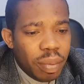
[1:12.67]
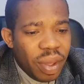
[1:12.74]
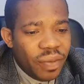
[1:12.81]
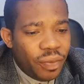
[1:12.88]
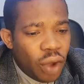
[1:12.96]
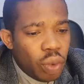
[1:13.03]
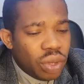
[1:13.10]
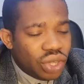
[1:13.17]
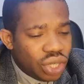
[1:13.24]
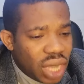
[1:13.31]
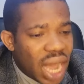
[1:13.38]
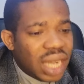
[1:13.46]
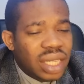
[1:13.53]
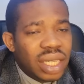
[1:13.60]
Before we
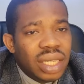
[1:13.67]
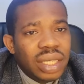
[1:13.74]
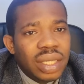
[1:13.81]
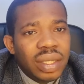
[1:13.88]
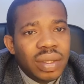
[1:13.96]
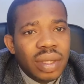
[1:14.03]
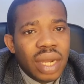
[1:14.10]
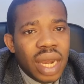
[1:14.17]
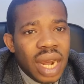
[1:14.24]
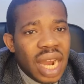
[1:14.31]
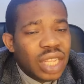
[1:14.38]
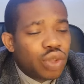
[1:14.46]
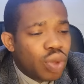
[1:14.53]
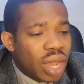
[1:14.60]
start,
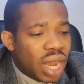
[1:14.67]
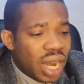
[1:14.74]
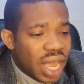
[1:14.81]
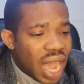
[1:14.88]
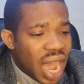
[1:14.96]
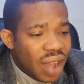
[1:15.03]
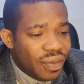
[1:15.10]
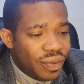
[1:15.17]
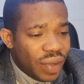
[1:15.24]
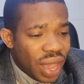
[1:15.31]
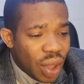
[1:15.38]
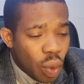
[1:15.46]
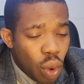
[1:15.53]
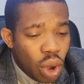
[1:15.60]
let's quickly have
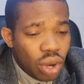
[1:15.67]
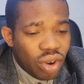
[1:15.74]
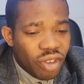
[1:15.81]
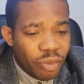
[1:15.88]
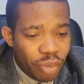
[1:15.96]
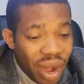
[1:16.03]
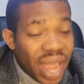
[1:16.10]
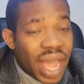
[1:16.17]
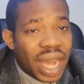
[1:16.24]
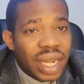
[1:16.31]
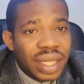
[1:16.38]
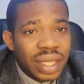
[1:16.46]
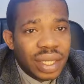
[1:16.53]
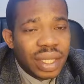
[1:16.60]
a word of
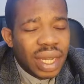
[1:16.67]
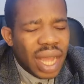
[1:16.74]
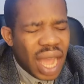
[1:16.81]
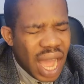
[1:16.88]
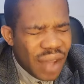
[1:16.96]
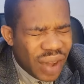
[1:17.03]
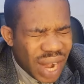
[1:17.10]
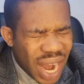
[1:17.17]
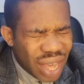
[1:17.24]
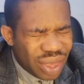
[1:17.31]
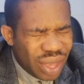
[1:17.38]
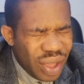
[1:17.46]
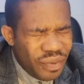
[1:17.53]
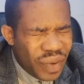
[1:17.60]
prayer.
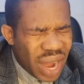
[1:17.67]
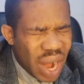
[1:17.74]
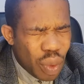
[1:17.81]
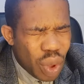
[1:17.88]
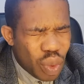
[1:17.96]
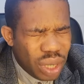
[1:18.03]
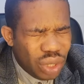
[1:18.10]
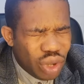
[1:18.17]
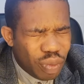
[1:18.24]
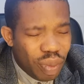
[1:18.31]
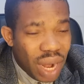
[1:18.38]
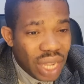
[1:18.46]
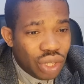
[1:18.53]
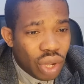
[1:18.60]
Everlasting Father, we want to
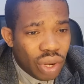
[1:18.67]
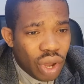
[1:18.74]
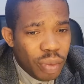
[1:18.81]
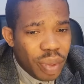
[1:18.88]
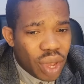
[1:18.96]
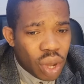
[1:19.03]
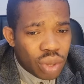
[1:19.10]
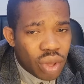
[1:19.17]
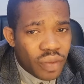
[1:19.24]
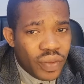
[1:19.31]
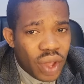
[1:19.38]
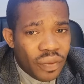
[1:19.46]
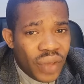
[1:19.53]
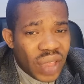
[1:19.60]
bless your name because
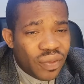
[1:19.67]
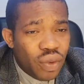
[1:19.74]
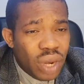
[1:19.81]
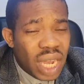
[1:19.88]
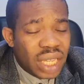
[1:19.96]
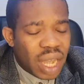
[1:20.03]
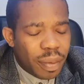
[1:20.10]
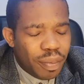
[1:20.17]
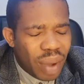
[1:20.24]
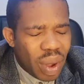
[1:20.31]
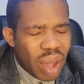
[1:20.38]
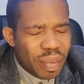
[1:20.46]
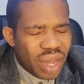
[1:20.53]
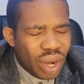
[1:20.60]
of your faithfulness and
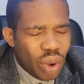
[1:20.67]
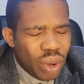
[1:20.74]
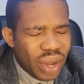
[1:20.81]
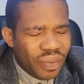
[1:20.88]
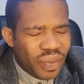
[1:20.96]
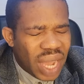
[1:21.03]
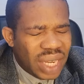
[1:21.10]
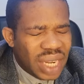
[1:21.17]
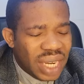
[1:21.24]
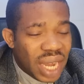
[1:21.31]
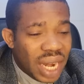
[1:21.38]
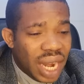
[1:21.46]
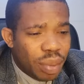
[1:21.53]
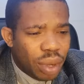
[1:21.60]
power. Be glorified in
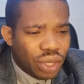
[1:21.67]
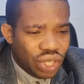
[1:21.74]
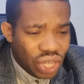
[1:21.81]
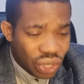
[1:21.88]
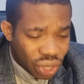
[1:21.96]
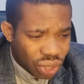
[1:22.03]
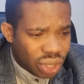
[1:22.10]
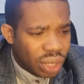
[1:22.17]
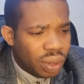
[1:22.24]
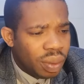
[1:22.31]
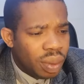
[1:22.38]
the name of Jesus.